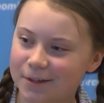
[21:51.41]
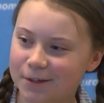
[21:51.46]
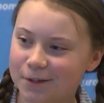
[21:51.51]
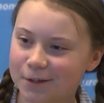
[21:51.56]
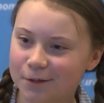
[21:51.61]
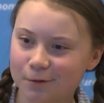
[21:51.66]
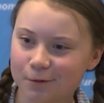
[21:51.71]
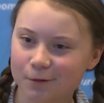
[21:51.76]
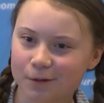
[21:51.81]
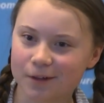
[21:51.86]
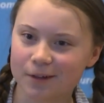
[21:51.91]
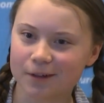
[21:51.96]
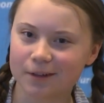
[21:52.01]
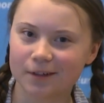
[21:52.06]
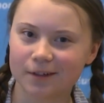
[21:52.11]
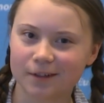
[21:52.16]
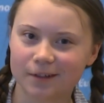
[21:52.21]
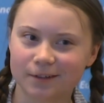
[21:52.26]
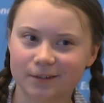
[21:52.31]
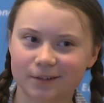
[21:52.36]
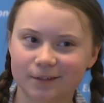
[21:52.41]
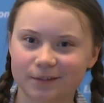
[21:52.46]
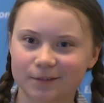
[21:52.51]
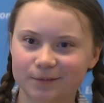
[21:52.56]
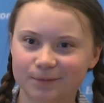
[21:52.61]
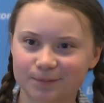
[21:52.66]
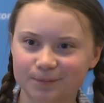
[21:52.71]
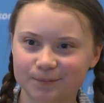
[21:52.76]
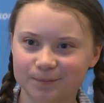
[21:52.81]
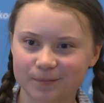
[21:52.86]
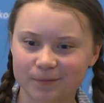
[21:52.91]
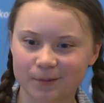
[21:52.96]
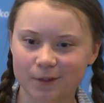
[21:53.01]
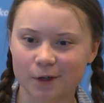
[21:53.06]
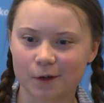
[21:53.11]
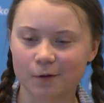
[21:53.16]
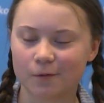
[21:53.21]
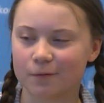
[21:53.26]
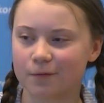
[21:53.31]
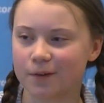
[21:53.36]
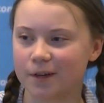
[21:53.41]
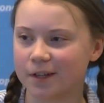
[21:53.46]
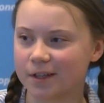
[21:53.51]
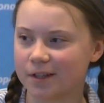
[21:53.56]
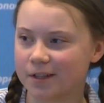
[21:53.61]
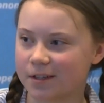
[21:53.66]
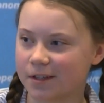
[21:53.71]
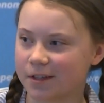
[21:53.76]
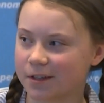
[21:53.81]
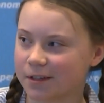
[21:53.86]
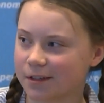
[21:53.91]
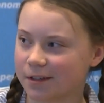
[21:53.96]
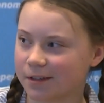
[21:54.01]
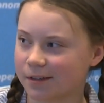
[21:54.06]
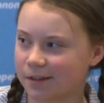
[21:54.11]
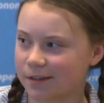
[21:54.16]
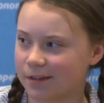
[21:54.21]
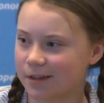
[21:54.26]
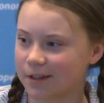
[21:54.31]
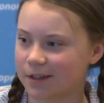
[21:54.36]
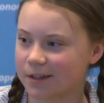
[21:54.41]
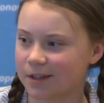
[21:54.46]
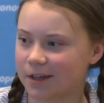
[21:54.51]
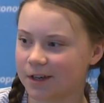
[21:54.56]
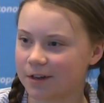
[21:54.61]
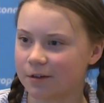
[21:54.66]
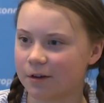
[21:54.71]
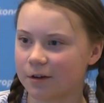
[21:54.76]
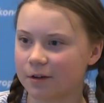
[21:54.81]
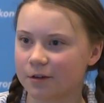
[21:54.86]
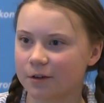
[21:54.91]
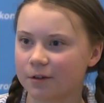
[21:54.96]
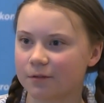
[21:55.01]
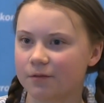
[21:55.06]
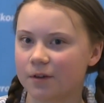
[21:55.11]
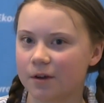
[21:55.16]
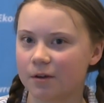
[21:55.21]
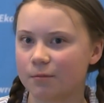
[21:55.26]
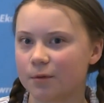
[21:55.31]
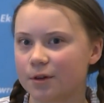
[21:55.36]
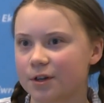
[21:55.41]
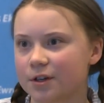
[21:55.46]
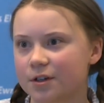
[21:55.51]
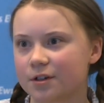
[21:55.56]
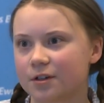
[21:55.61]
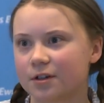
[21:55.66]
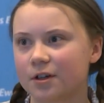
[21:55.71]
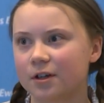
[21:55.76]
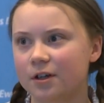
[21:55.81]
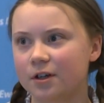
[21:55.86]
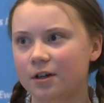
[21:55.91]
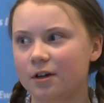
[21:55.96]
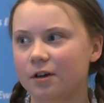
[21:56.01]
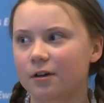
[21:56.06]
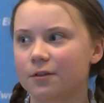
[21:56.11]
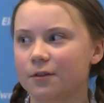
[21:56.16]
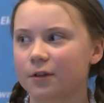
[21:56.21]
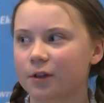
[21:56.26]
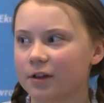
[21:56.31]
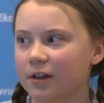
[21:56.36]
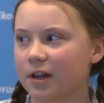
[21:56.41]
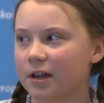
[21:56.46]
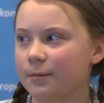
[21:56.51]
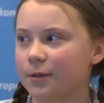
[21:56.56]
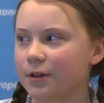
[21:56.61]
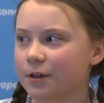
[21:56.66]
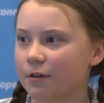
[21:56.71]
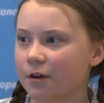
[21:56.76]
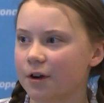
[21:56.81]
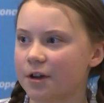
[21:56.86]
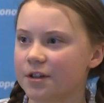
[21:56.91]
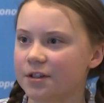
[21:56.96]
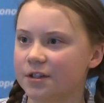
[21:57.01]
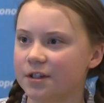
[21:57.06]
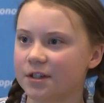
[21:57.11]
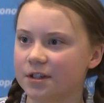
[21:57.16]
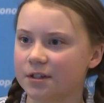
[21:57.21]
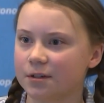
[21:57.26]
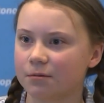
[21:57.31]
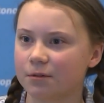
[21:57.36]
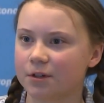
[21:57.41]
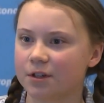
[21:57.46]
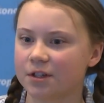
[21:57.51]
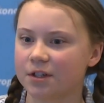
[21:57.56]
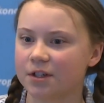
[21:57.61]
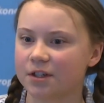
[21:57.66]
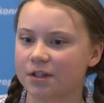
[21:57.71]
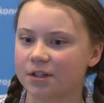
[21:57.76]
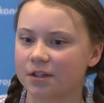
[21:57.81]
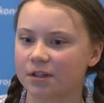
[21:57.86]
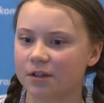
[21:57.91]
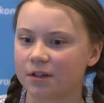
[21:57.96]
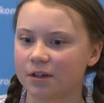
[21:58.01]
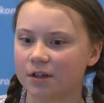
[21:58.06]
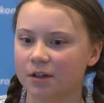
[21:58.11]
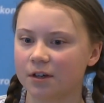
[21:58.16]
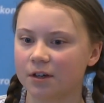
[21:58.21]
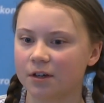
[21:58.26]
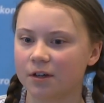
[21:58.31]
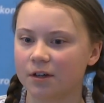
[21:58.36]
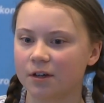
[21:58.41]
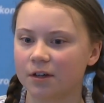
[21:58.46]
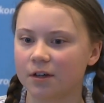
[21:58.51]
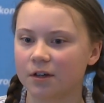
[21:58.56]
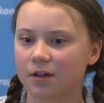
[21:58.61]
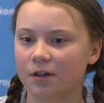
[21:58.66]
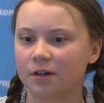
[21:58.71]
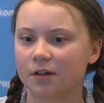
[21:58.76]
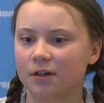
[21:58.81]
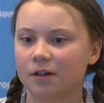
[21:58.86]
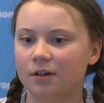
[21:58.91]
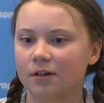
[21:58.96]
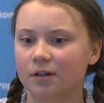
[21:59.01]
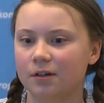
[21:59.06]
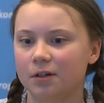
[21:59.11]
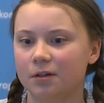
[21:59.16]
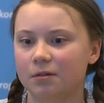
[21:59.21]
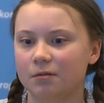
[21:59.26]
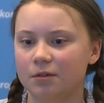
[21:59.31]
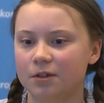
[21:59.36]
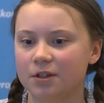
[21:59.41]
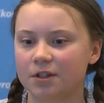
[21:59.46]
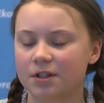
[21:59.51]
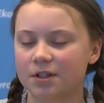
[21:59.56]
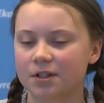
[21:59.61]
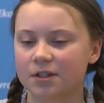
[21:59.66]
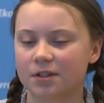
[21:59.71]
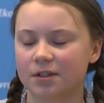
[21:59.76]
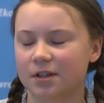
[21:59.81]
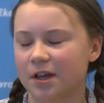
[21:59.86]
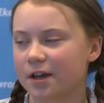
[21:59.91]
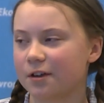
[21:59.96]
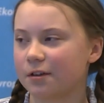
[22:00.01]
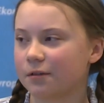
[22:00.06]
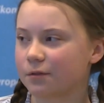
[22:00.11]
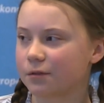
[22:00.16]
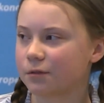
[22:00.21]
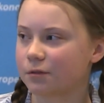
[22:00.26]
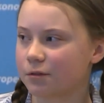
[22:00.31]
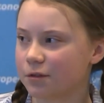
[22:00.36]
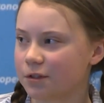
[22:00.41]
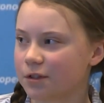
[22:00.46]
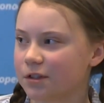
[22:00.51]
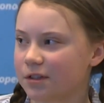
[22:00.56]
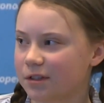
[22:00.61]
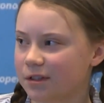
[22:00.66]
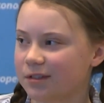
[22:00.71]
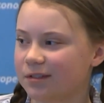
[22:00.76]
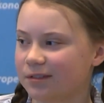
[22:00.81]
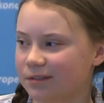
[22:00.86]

to uh, conflicts and etc. Not very much on the climate crisis, which is which is sad, of course.